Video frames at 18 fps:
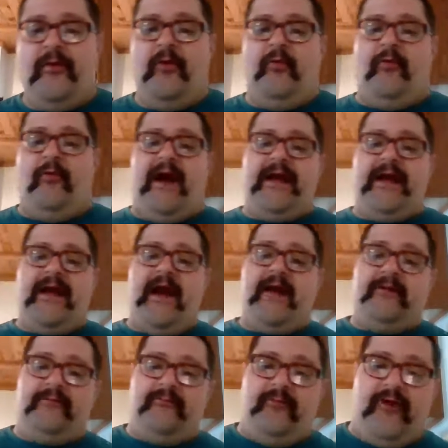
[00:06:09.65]

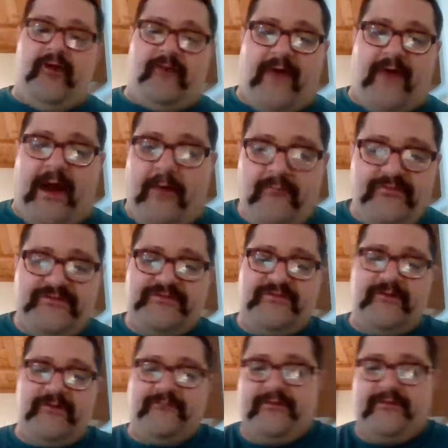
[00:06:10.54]
Well, if I was
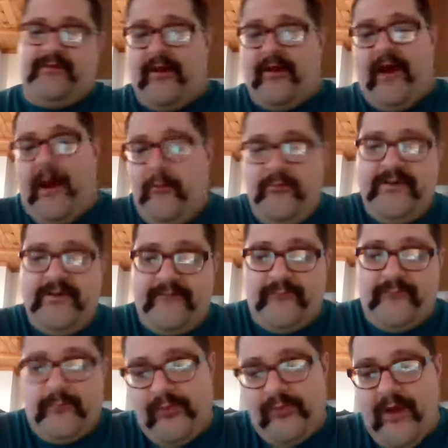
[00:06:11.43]
living there, I would have
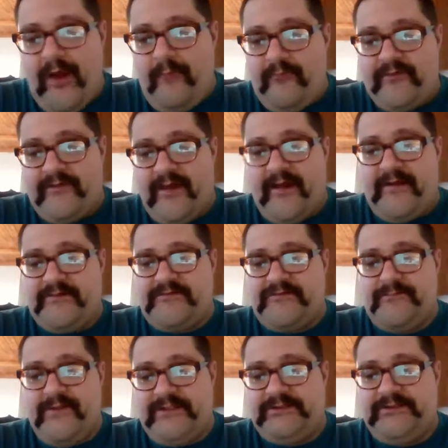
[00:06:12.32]
a problem with that,
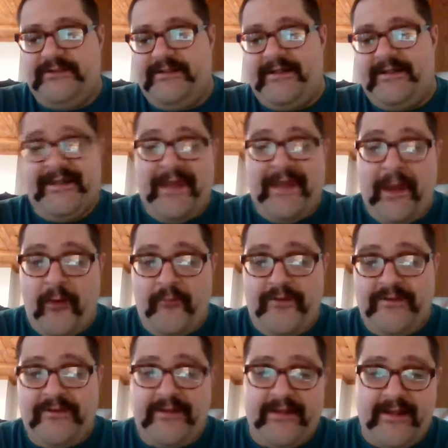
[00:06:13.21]
especially in a
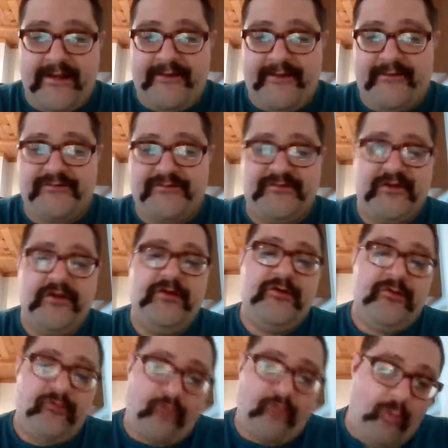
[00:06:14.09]
county that has
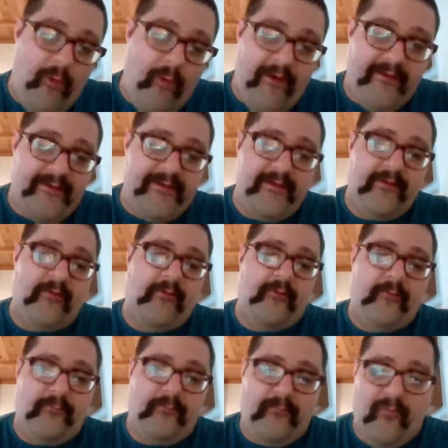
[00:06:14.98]
20
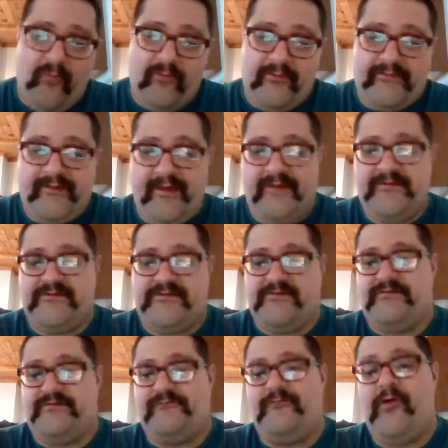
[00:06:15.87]
or more
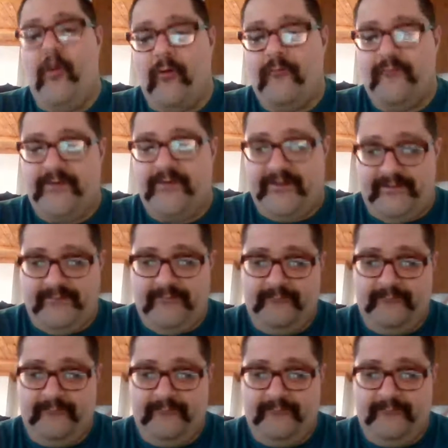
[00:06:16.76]
cases of COVID,